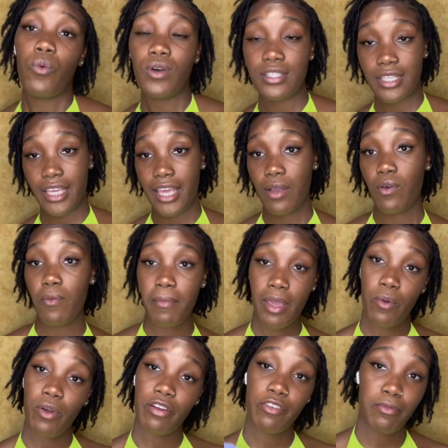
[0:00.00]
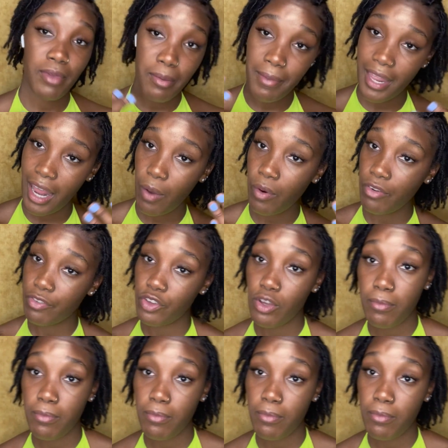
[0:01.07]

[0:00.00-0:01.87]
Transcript: Once again, what may work for me may not work for you,